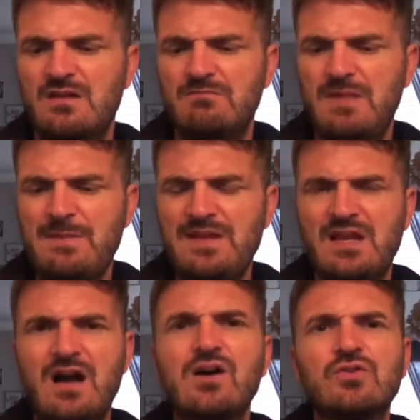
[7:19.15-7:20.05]
maybe
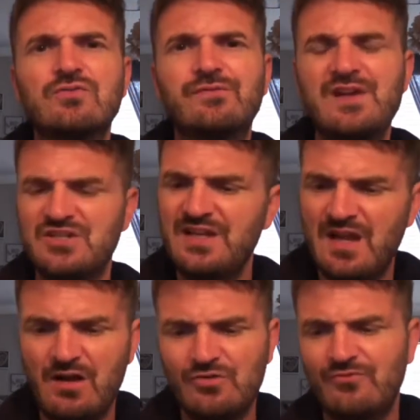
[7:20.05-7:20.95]
freshly
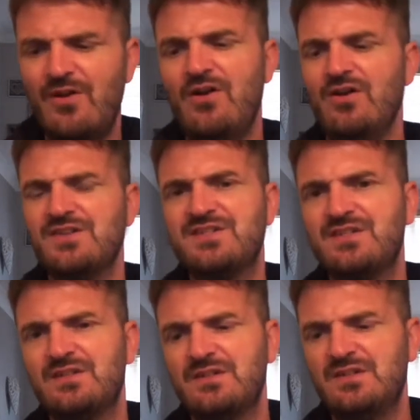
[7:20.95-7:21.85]
cut grass.